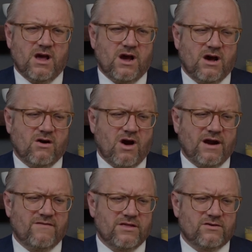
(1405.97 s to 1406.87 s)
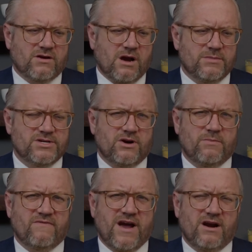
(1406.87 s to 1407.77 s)
Uh, a lot of other commentary
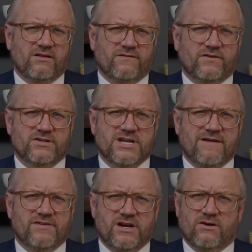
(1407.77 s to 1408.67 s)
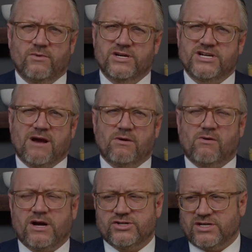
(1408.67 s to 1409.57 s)
provided on the first half of the year. Reach out with
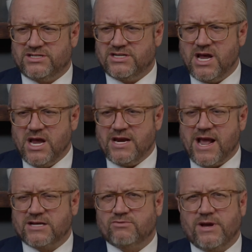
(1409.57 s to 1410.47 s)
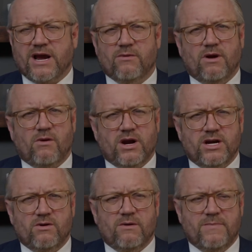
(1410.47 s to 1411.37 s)
questions. Next week, I really want to
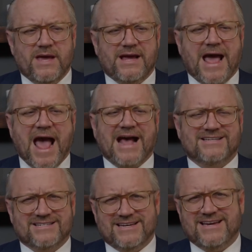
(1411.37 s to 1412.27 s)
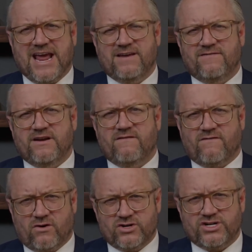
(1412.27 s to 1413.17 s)
do a big Ask David
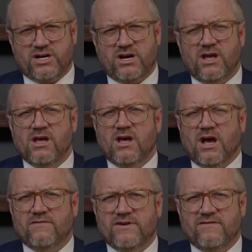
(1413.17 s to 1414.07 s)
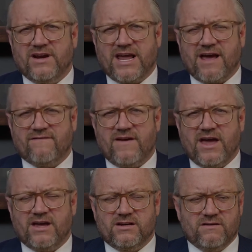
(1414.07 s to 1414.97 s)
version of Dividend
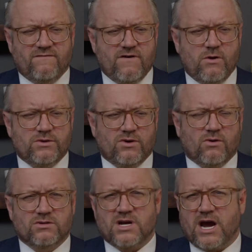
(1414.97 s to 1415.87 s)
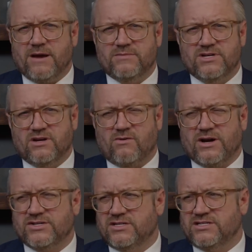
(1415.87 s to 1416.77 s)
Cafe and devote the whole time to
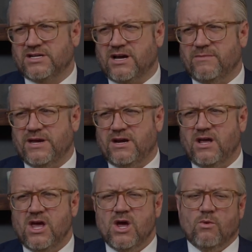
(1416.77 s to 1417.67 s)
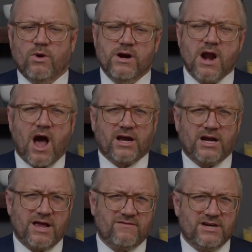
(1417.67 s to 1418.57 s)
questions that come in. We're not
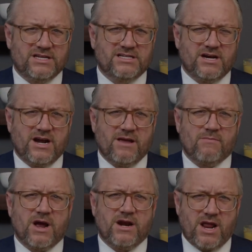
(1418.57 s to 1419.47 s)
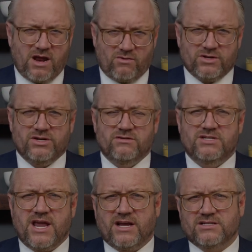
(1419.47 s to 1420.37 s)
going to have a D C Today Monday or
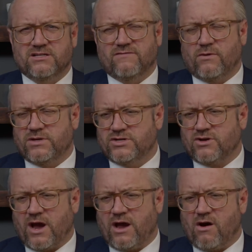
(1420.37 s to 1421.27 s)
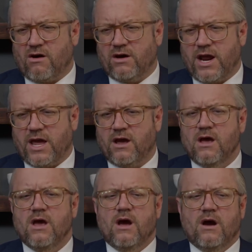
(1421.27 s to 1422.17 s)
Tuesday because of the fourth of July holiday.
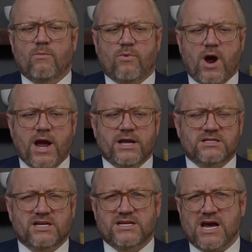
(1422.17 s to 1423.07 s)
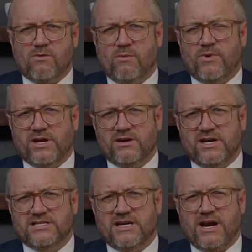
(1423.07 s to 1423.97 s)
Brian Seitel will bring you
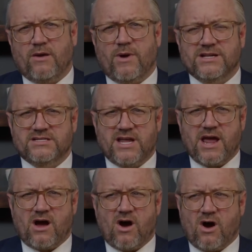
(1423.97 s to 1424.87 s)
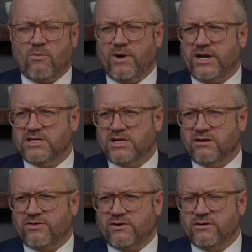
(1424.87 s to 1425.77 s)
D C Today Wednesday. I'll bring it to you
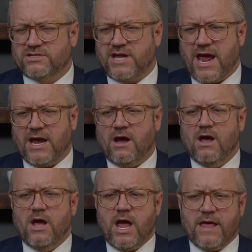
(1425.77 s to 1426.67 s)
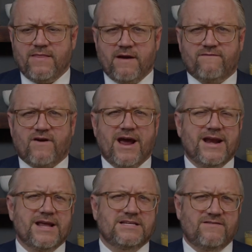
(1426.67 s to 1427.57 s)
Thursday, and then
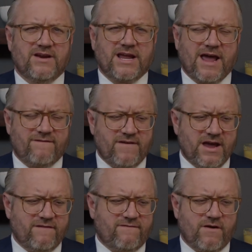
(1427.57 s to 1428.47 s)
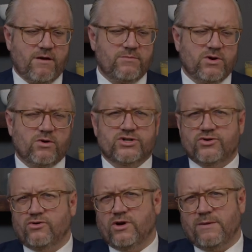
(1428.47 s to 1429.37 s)
Friday at Dividend Cafe from yours
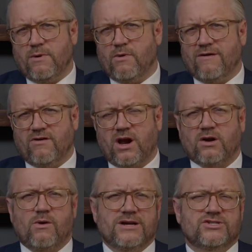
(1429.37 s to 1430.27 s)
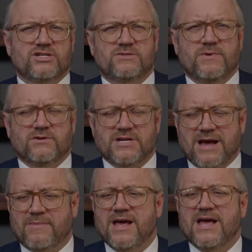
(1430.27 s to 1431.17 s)
truly, but we'll have a lot of questions built up.